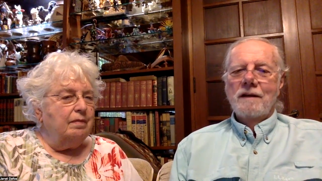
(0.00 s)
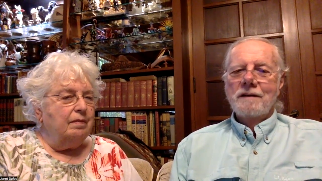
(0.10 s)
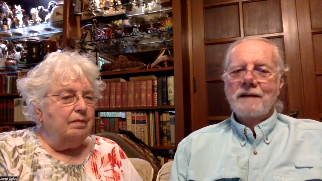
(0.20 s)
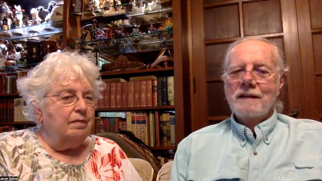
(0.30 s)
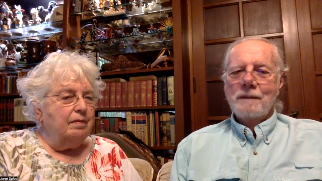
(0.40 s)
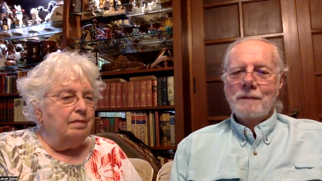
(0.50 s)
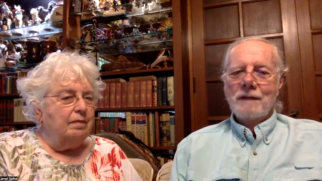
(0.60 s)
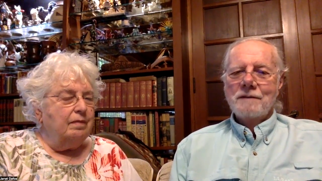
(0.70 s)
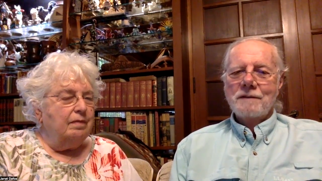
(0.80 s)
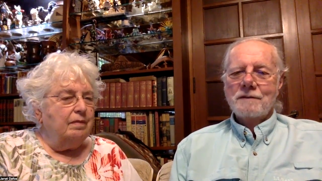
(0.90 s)
Speaker 1: on a daily
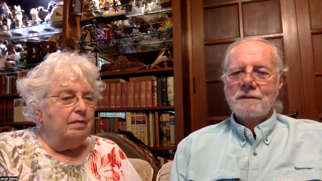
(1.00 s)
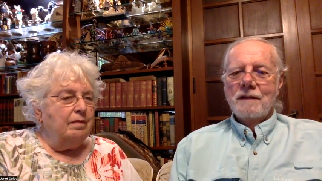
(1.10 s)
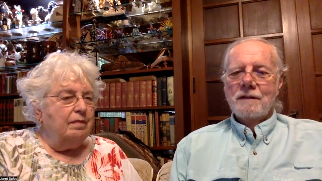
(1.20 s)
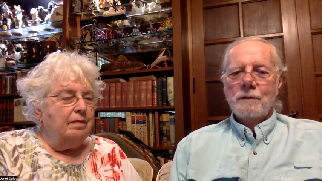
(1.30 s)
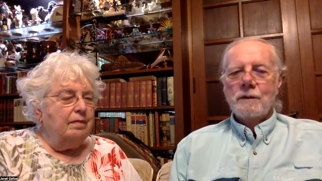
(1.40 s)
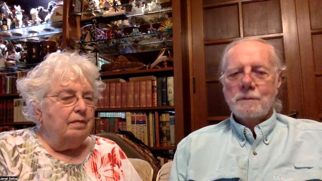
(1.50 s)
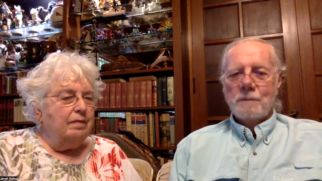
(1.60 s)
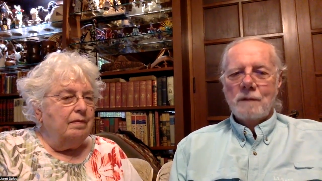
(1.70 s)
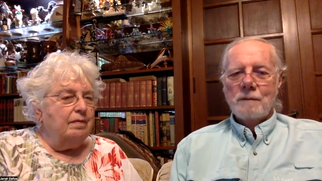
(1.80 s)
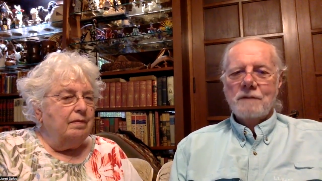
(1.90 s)
basis do
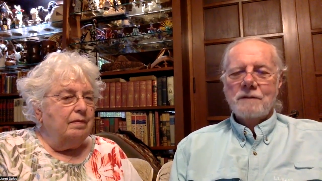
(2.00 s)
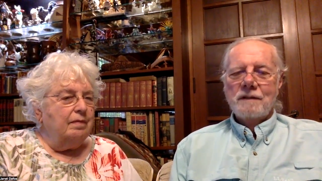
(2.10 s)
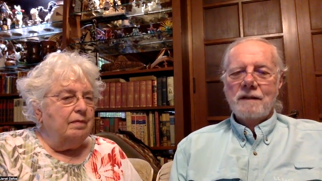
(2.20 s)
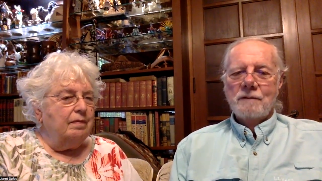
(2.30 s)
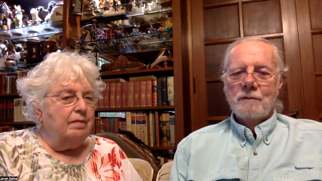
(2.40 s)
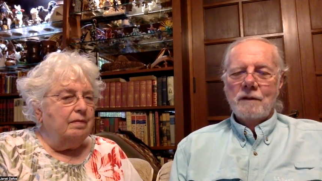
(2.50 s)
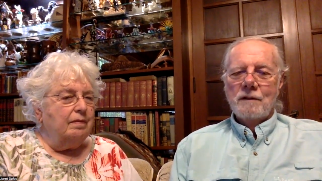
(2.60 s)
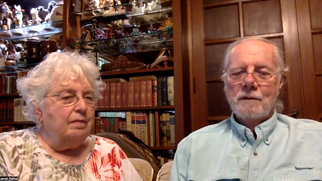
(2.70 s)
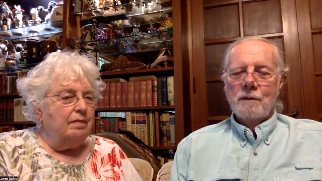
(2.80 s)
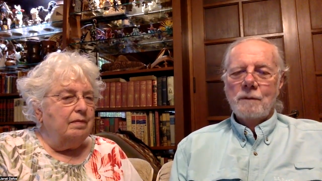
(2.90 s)
experiments and then try
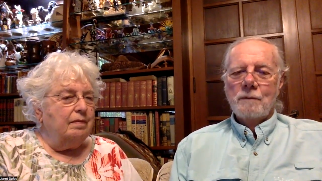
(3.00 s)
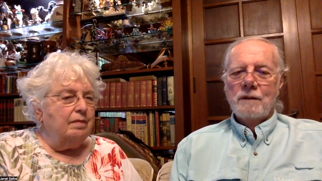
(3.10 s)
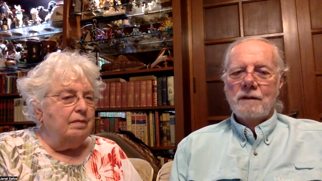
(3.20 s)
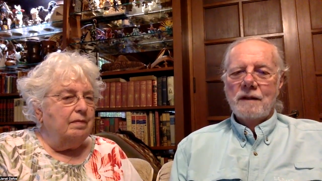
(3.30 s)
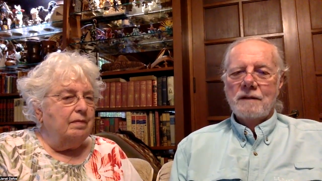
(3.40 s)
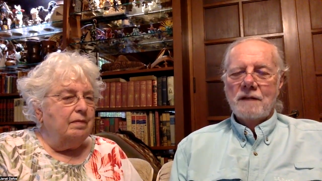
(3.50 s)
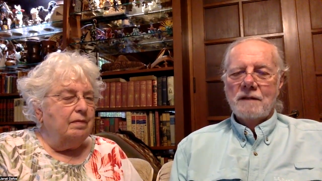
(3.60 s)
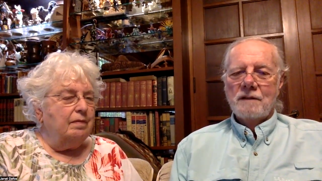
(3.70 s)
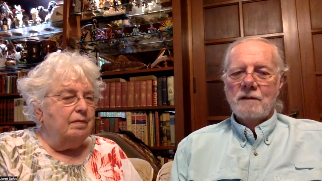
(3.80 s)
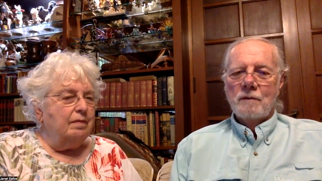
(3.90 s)
to determine whether that's
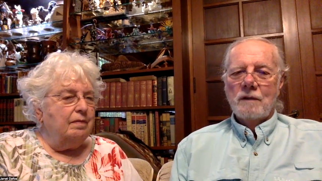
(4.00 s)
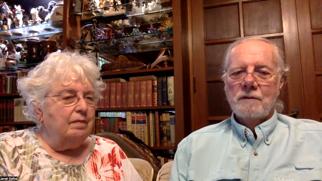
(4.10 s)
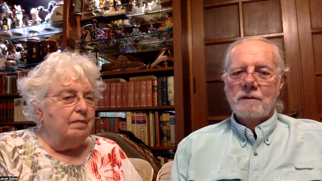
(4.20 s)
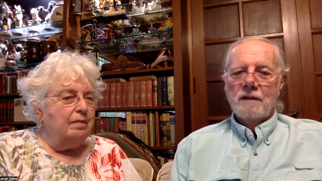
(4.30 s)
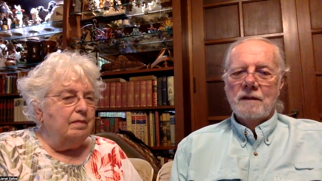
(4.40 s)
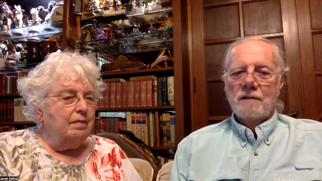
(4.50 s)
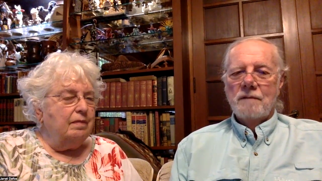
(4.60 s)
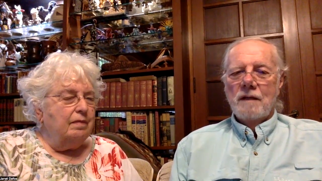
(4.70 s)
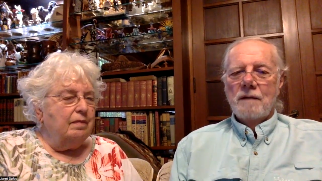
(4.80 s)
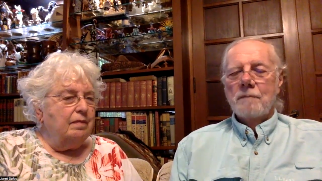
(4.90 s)
actually correct or not
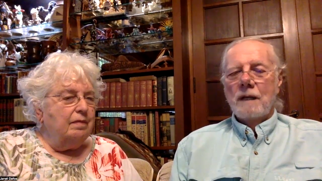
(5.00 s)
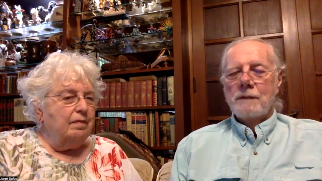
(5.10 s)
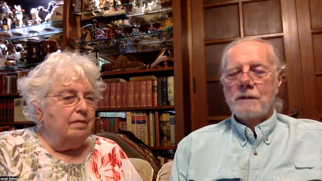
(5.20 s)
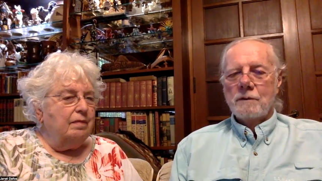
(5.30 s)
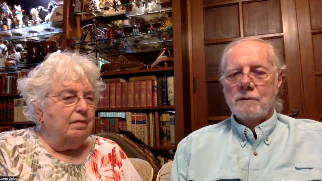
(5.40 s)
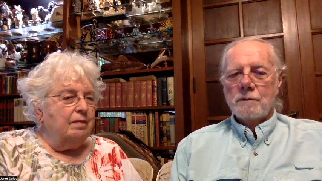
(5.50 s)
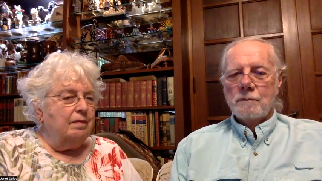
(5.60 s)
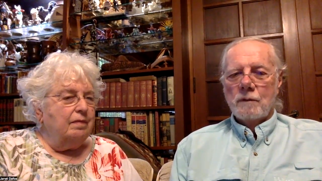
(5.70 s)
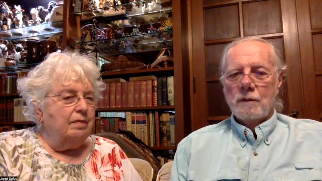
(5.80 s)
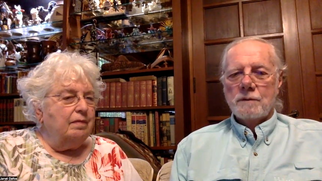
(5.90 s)
and maybe do
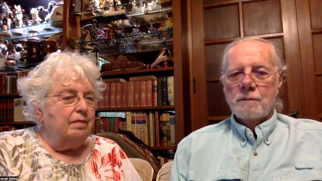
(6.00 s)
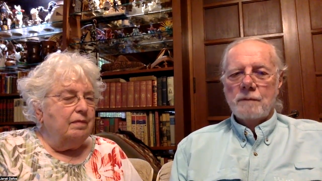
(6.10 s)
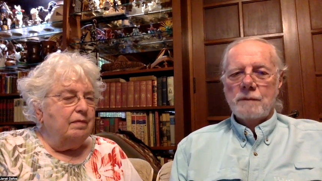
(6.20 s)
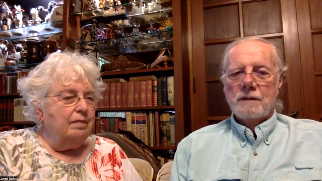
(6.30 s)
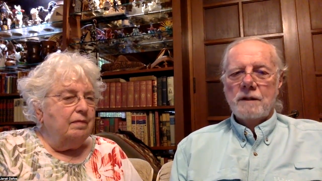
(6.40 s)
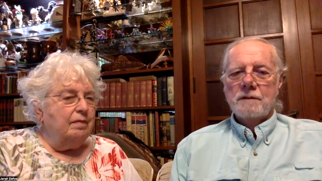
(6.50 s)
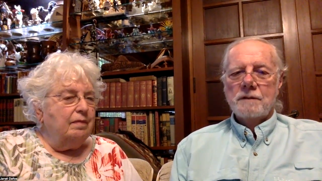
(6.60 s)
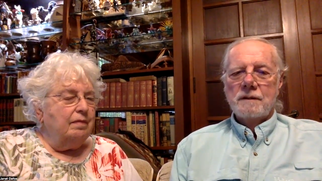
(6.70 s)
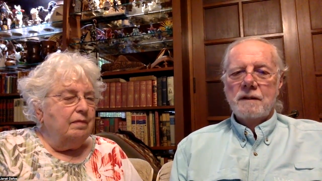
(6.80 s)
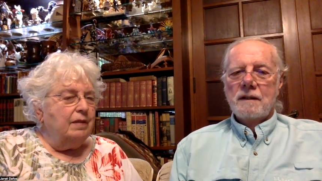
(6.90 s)
some more
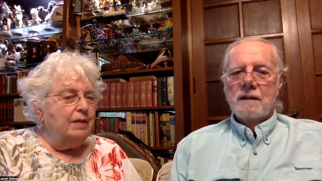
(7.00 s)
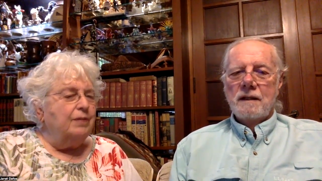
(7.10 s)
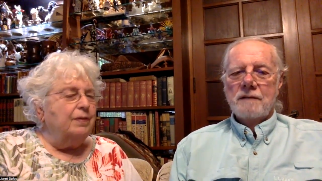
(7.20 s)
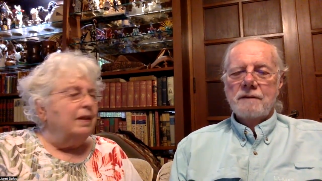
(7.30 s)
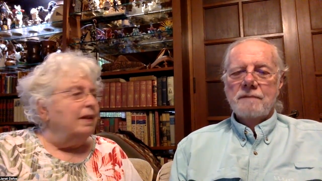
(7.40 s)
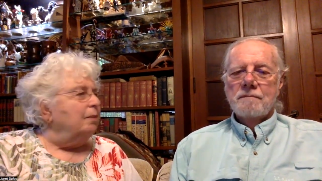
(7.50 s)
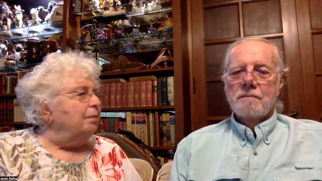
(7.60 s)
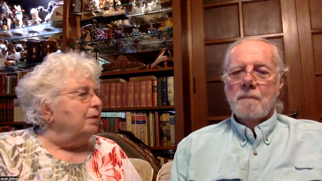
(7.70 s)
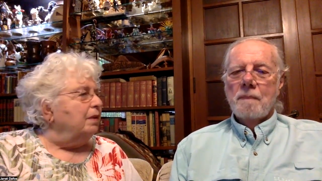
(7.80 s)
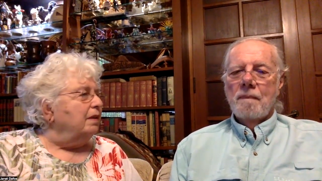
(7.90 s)
experimentation. So it's, it's really
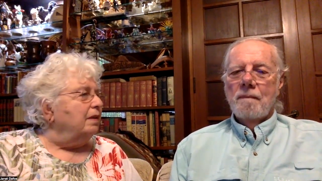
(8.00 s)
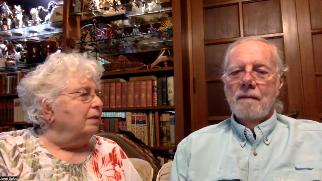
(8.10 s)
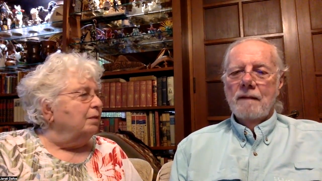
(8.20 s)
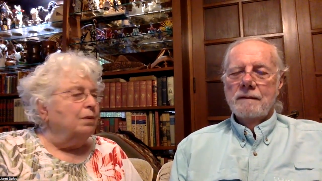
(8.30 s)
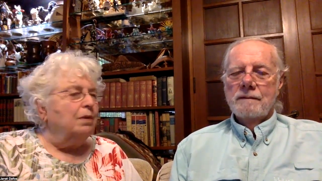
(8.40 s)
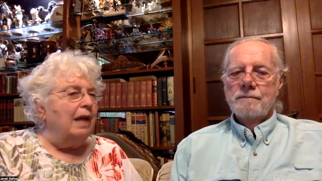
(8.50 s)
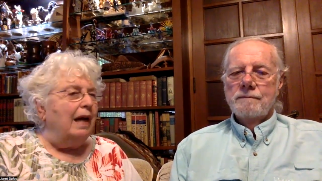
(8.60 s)
Speaker 2: important to rule